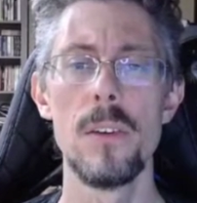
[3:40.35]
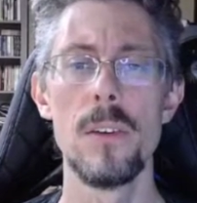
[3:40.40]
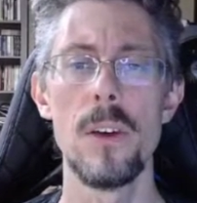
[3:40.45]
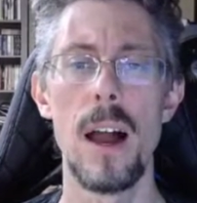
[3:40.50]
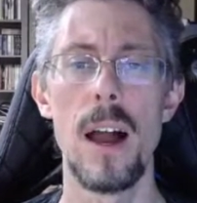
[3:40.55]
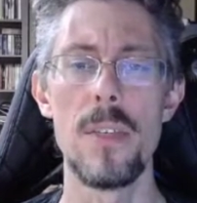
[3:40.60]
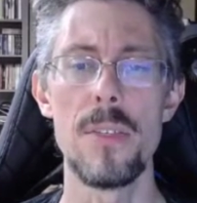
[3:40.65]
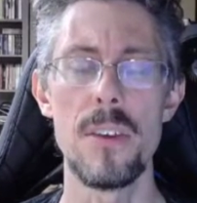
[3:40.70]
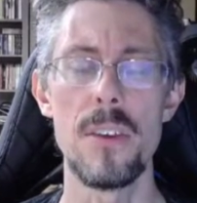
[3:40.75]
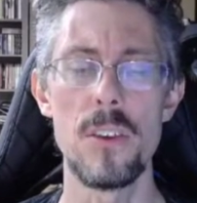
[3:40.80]

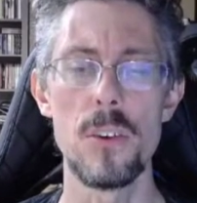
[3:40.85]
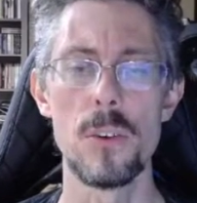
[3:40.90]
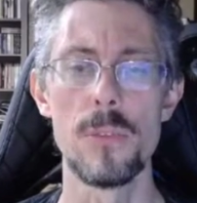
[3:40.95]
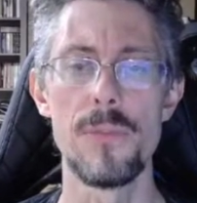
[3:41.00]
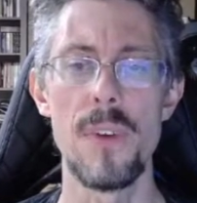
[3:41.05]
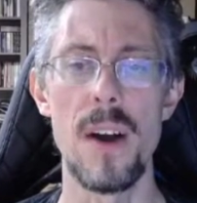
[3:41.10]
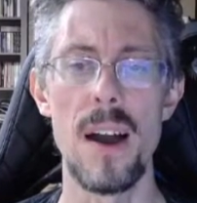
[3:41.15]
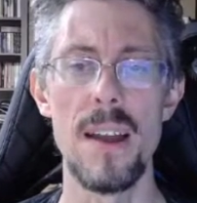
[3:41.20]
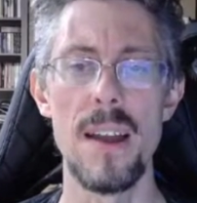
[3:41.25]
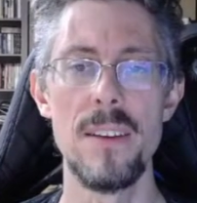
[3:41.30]
I think you'll
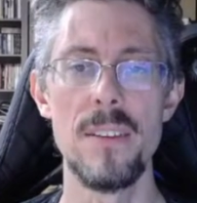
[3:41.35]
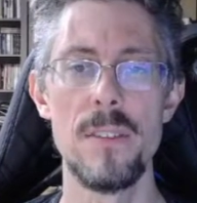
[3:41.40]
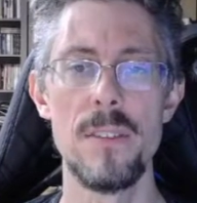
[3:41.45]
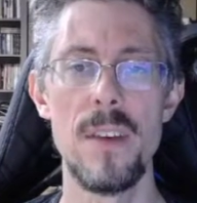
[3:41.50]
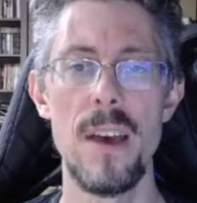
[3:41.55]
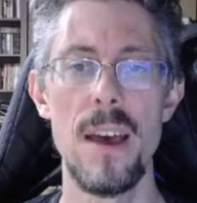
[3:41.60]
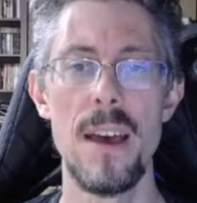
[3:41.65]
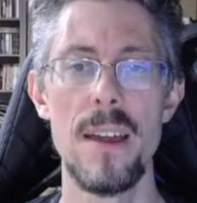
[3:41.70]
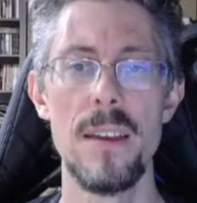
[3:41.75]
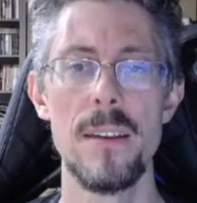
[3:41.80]
find
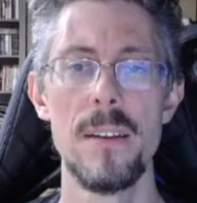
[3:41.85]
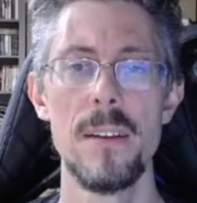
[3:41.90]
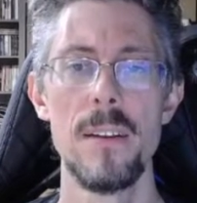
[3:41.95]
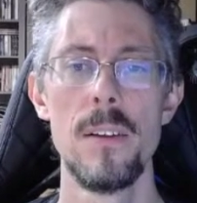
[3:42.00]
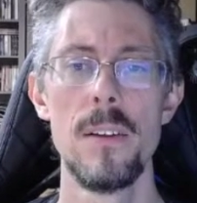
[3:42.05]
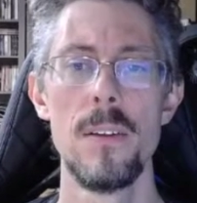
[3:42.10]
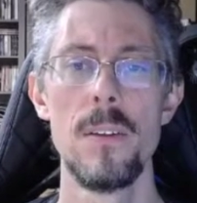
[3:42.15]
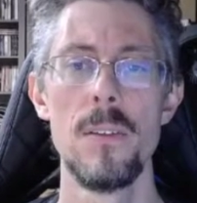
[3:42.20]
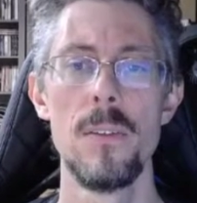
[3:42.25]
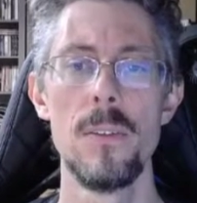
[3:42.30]
that
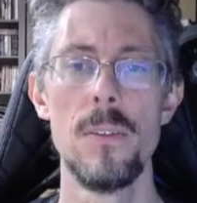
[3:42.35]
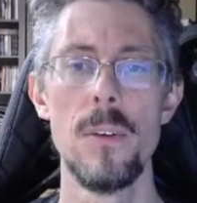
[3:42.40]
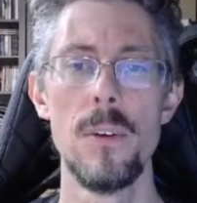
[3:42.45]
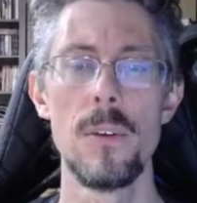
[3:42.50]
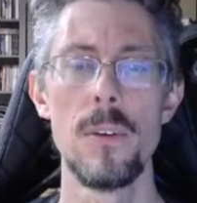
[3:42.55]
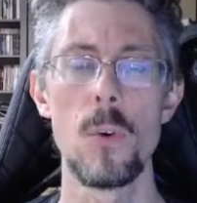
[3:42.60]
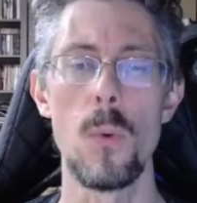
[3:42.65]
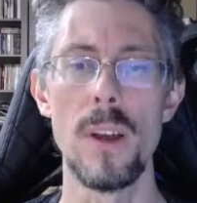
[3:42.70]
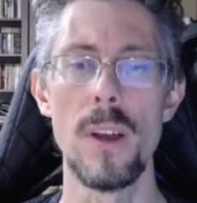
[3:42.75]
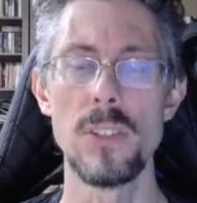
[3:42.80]
the
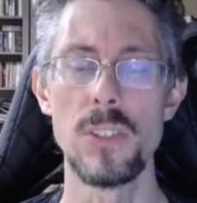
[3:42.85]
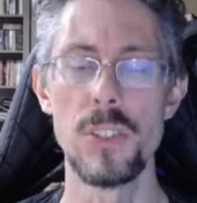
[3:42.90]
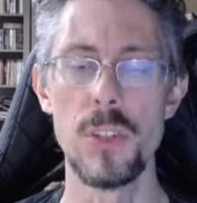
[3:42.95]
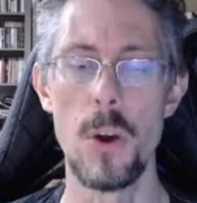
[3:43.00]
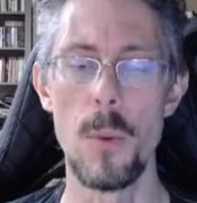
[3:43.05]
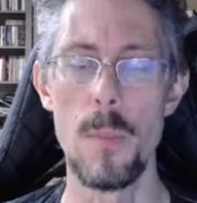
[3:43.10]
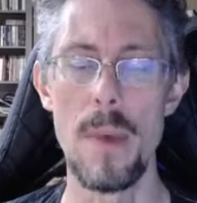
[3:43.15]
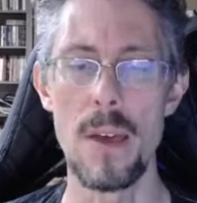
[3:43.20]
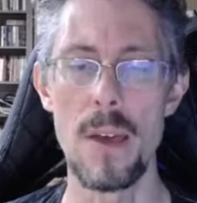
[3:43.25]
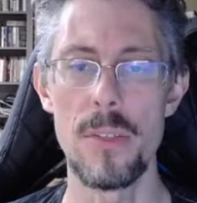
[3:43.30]
Quaestio
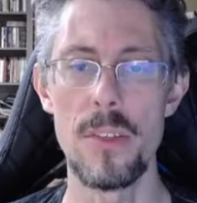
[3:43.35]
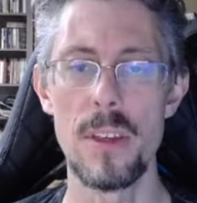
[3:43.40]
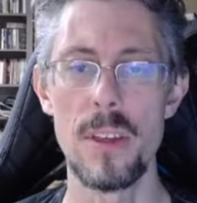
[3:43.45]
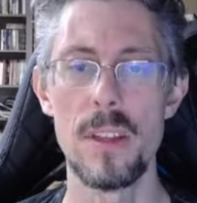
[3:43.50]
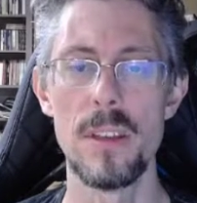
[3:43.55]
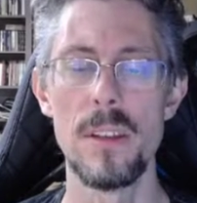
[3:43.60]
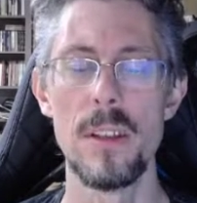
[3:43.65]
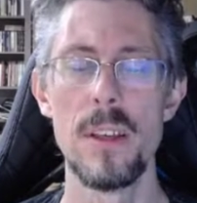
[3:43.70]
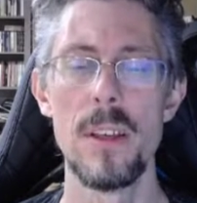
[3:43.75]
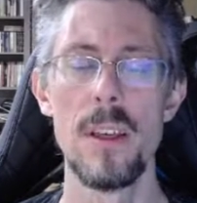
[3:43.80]

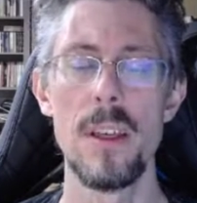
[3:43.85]
method